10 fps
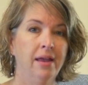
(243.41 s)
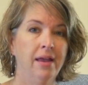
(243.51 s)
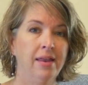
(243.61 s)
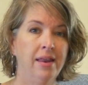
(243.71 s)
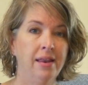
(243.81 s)

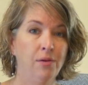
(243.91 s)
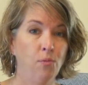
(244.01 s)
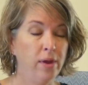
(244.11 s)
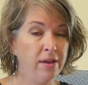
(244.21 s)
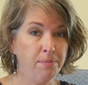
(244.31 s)
And
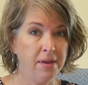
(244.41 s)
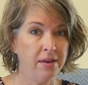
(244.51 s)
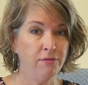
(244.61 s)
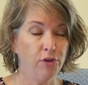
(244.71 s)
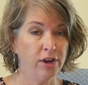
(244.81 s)
we've
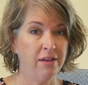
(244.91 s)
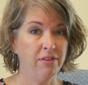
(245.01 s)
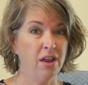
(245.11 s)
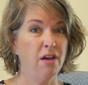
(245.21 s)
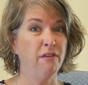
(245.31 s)
been
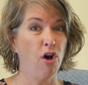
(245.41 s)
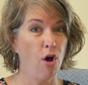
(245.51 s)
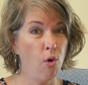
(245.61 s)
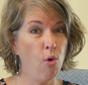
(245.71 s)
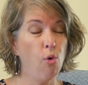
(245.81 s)
forgiven of a
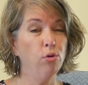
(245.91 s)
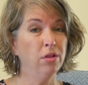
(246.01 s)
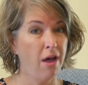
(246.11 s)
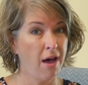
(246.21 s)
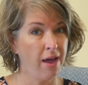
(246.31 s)
whole
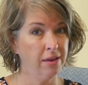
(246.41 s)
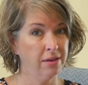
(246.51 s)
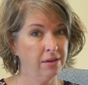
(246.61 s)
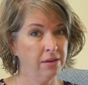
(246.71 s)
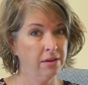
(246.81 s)
lot.
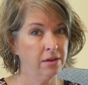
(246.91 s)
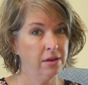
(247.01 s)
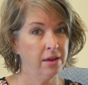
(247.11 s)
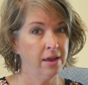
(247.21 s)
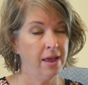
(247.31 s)

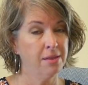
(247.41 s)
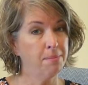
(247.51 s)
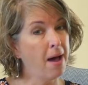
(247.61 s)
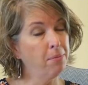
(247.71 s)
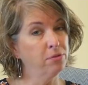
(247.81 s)
And the
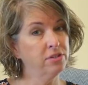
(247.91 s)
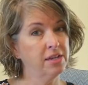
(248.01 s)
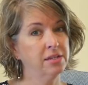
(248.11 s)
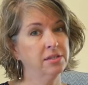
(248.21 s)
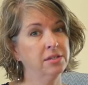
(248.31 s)
Bible
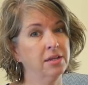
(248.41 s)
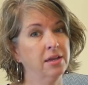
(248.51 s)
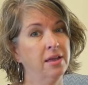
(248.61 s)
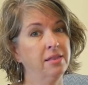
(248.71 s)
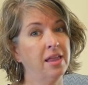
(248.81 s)
says
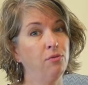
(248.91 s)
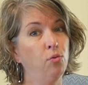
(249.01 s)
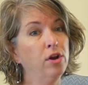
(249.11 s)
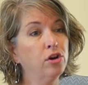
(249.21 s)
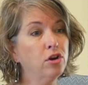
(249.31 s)
that if
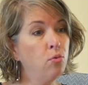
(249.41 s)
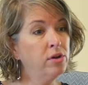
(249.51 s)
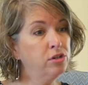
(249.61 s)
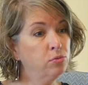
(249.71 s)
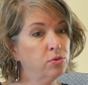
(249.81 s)
we're
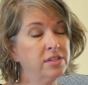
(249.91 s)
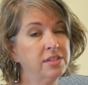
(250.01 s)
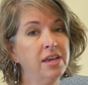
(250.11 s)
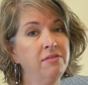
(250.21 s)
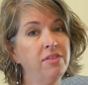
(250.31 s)
going to
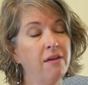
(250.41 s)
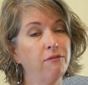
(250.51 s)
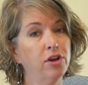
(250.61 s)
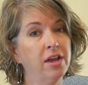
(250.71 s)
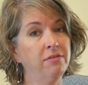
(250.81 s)
receive that
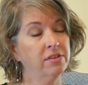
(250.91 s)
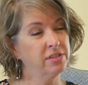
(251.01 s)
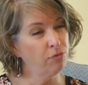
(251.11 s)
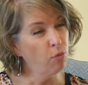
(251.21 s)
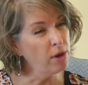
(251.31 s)

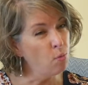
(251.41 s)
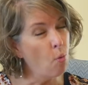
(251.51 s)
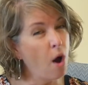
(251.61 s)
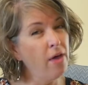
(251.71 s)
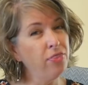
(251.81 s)
forgiveness, if we
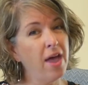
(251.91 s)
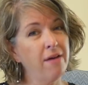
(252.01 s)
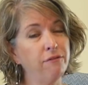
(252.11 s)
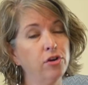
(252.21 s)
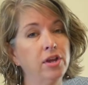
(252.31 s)
want
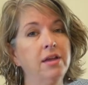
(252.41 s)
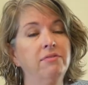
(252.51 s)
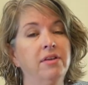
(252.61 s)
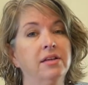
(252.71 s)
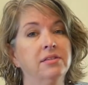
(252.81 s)
that
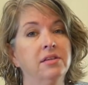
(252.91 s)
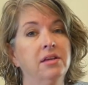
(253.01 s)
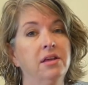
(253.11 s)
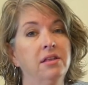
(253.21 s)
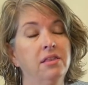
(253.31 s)
forgiveness,
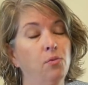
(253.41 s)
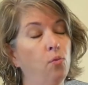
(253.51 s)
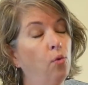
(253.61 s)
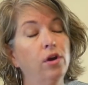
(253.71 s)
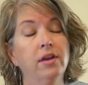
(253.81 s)

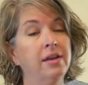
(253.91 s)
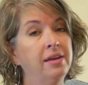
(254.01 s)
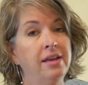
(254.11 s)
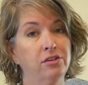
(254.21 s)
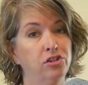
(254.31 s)
then we're going to
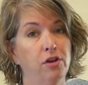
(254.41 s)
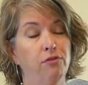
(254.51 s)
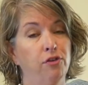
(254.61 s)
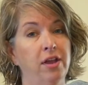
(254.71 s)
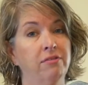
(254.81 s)
need to show
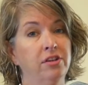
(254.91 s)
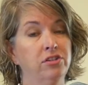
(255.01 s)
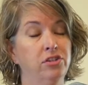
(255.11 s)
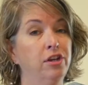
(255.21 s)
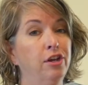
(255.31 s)

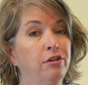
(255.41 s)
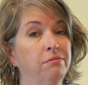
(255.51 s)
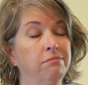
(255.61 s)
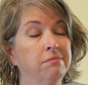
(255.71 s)
forgiveness too.